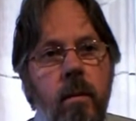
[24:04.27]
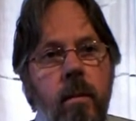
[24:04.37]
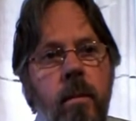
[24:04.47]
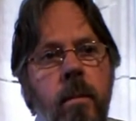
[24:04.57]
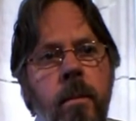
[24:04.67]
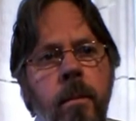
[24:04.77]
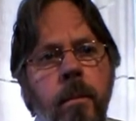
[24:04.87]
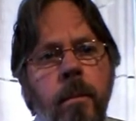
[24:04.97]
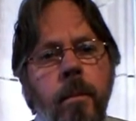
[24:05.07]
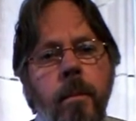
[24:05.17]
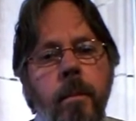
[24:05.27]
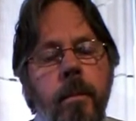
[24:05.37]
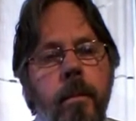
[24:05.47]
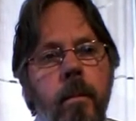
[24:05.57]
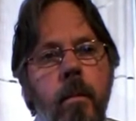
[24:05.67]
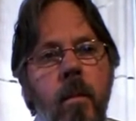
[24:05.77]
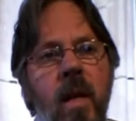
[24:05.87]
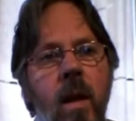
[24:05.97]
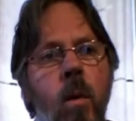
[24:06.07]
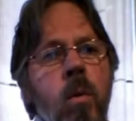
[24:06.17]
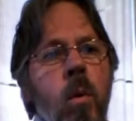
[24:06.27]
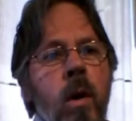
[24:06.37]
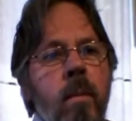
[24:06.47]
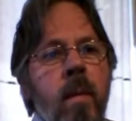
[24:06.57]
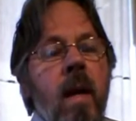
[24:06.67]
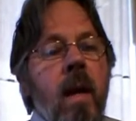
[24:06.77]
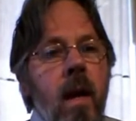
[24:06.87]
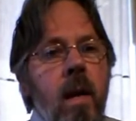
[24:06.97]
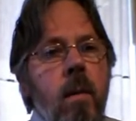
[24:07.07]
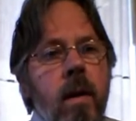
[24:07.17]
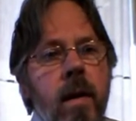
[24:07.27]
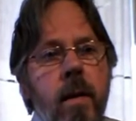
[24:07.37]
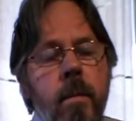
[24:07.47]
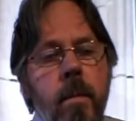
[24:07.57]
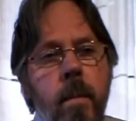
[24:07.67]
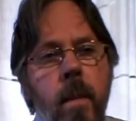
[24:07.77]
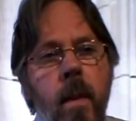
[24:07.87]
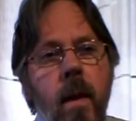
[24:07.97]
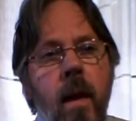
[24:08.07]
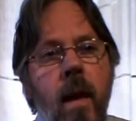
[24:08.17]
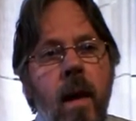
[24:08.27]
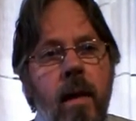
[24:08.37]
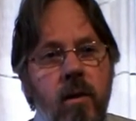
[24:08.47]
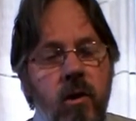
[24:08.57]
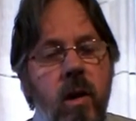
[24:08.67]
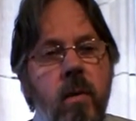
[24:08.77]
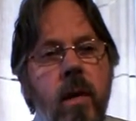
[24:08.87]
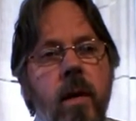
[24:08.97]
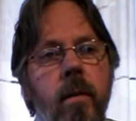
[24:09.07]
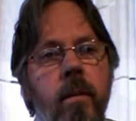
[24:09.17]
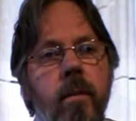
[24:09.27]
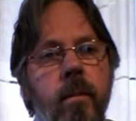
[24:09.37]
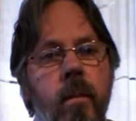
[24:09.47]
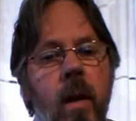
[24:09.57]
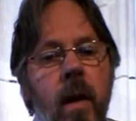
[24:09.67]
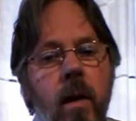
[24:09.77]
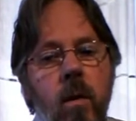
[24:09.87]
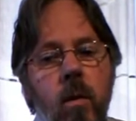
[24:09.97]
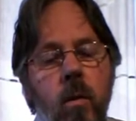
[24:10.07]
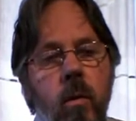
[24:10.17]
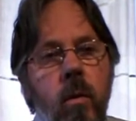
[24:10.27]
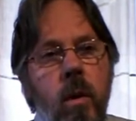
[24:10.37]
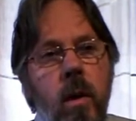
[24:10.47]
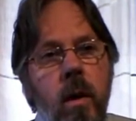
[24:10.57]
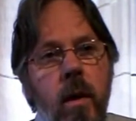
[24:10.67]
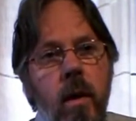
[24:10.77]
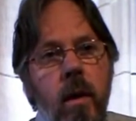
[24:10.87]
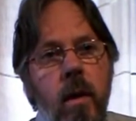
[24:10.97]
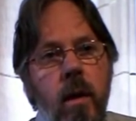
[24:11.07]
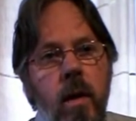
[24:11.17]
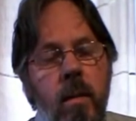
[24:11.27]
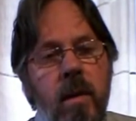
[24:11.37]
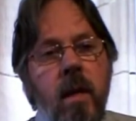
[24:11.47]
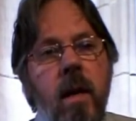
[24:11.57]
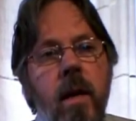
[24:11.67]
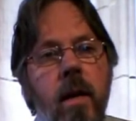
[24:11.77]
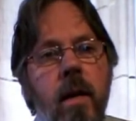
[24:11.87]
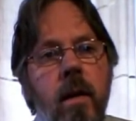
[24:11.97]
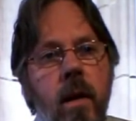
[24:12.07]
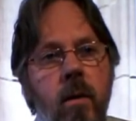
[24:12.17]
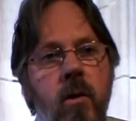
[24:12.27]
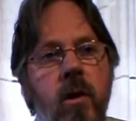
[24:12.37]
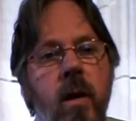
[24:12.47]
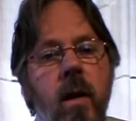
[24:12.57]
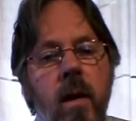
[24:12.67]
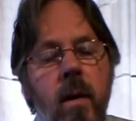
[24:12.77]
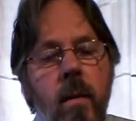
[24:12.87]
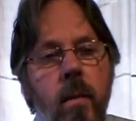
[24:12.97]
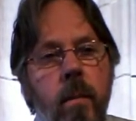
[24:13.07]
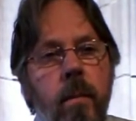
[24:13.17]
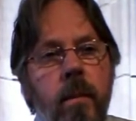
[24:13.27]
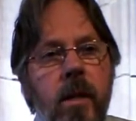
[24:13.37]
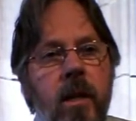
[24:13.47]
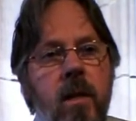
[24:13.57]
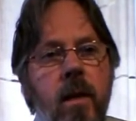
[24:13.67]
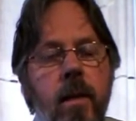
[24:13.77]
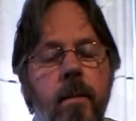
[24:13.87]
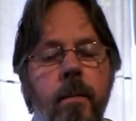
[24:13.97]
And they all call him L-O-R-D and G-O-D and call our Messiah, Yahushua, J-C.